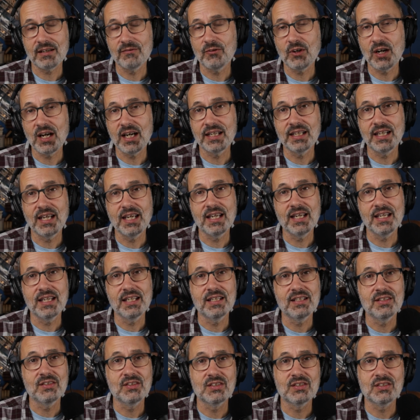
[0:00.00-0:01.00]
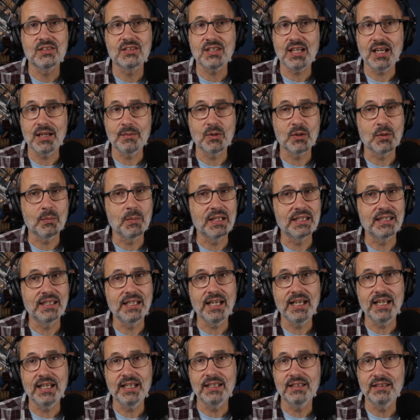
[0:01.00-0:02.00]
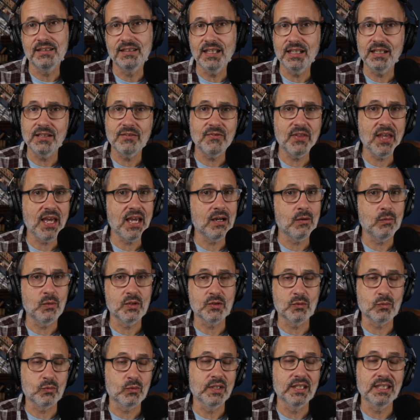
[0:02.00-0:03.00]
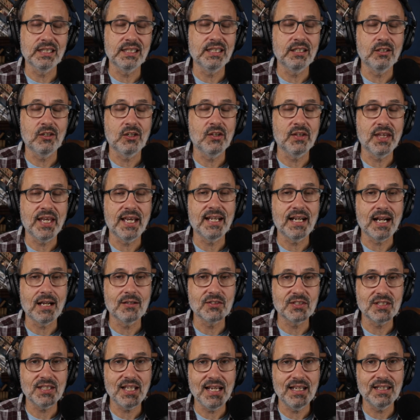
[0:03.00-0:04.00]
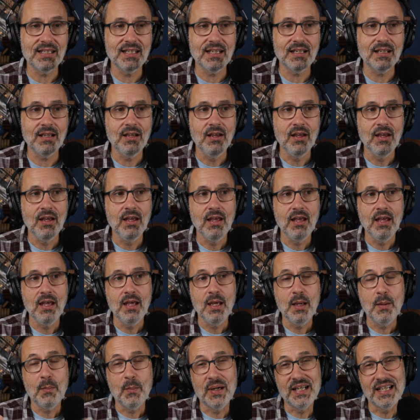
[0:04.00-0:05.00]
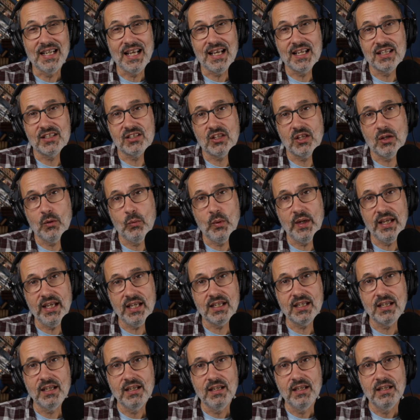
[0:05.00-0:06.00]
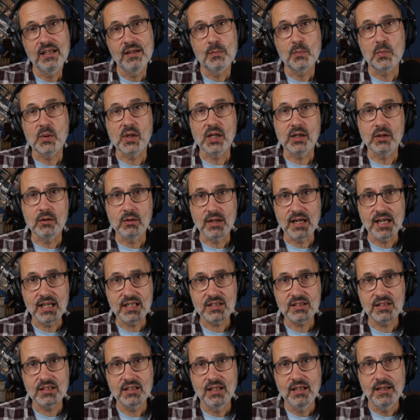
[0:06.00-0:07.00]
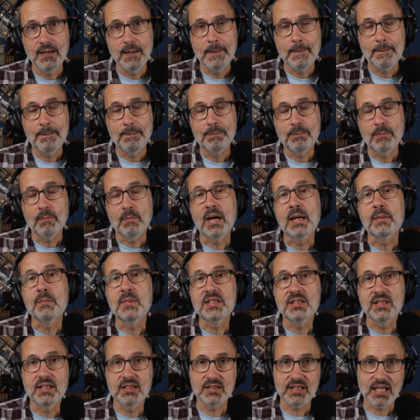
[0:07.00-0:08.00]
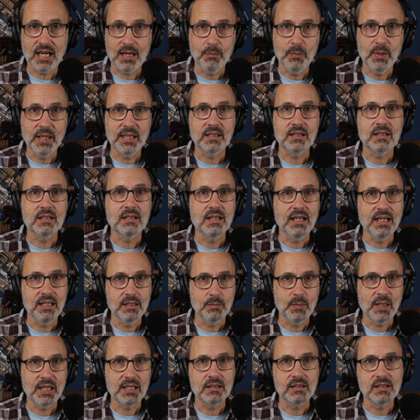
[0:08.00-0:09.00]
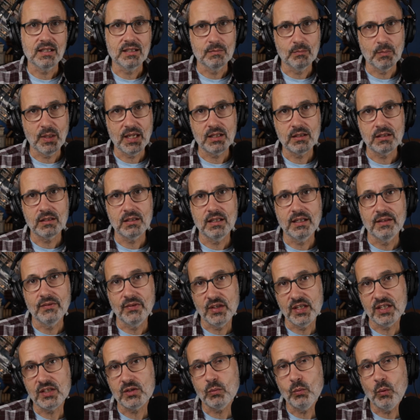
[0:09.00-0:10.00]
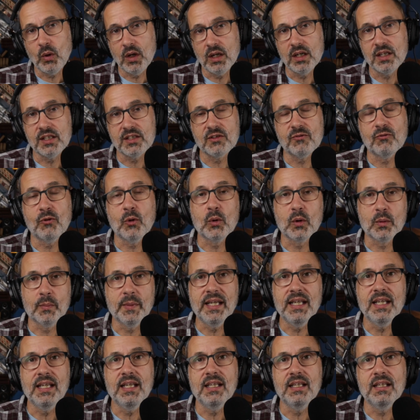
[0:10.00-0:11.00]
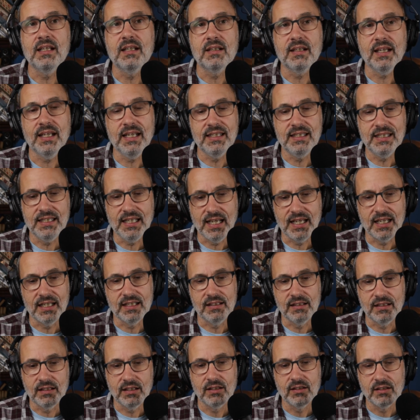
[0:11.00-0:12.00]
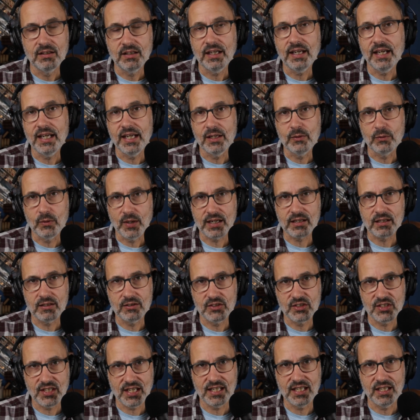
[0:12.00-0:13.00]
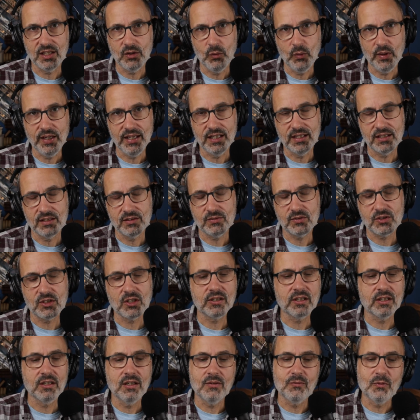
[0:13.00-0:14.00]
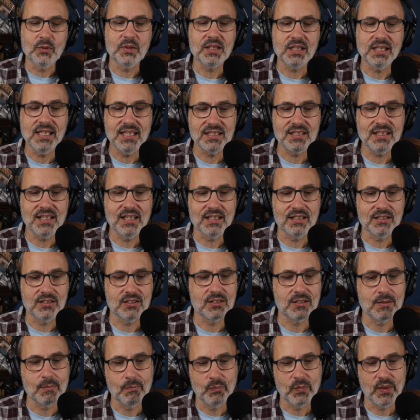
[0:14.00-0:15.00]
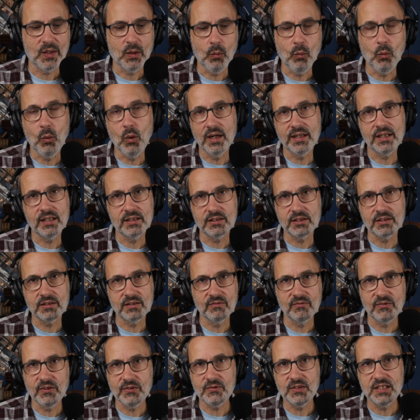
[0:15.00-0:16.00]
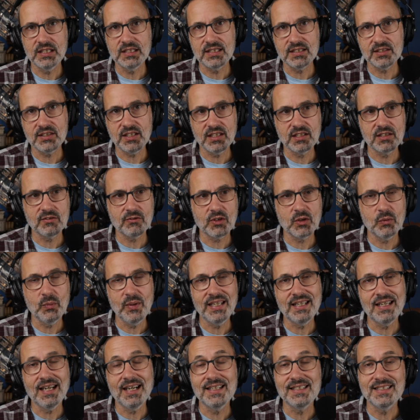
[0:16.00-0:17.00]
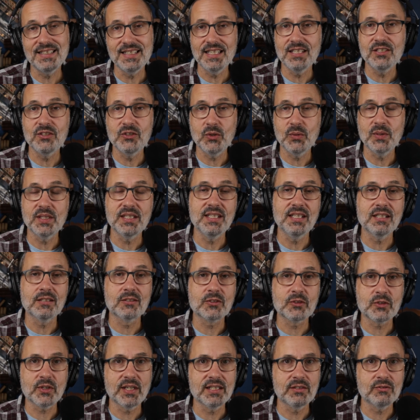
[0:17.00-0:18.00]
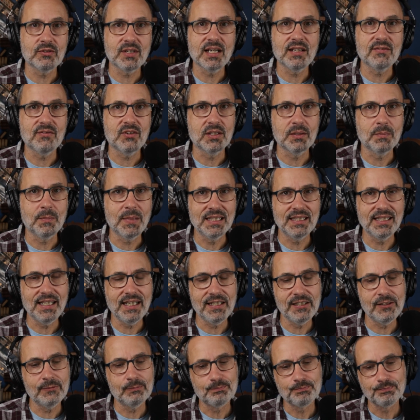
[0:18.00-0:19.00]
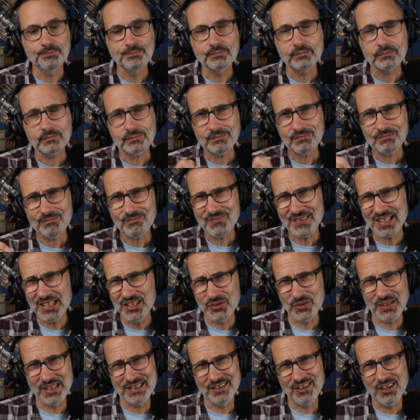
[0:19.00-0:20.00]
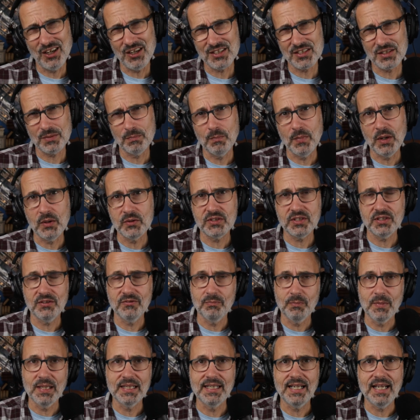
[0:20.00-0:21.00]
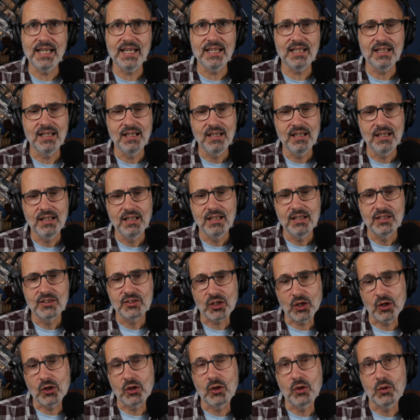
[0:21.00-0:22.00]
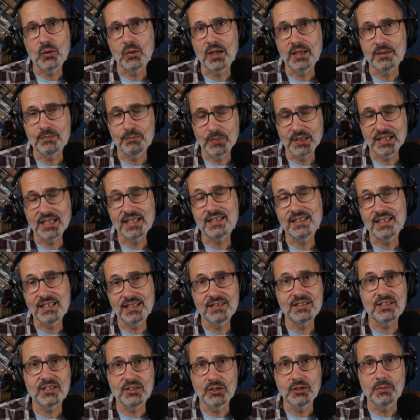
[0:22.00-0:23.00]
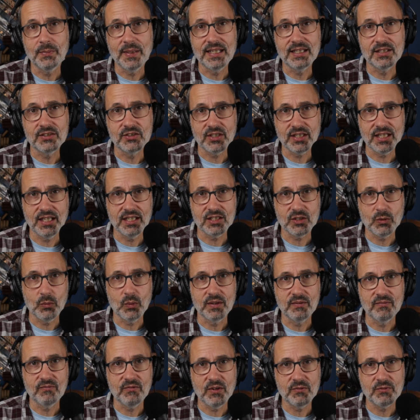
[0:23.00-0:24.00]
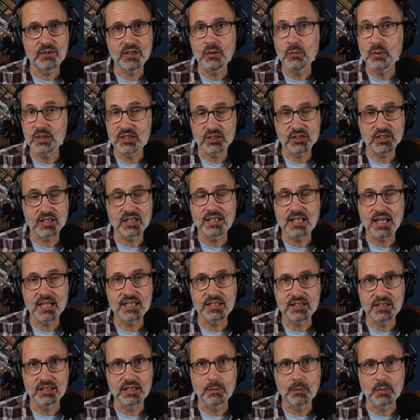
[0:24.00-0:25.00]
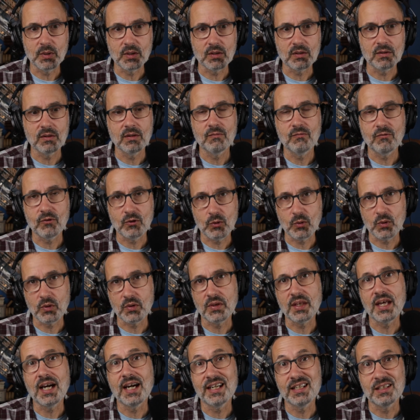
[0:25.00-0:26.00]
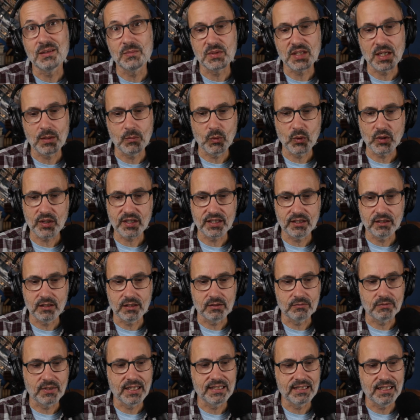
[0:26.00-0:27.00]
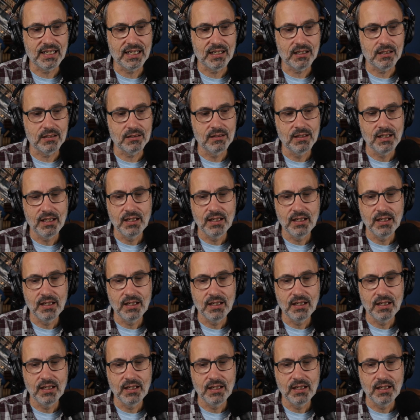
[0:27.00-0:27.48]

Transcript: Friday, Cyber Monday, none of that was really all that outstanding. But as the week progressed, my business got better and better and better. And this was, for me, in the end, a record-setting week. Starting off with listings, 150 listings for the week. I did do a dealer trade drive on Monday, so I lost most of Monday. But I did still manage to get to 150, which is a nice number for the items I'm working on right now.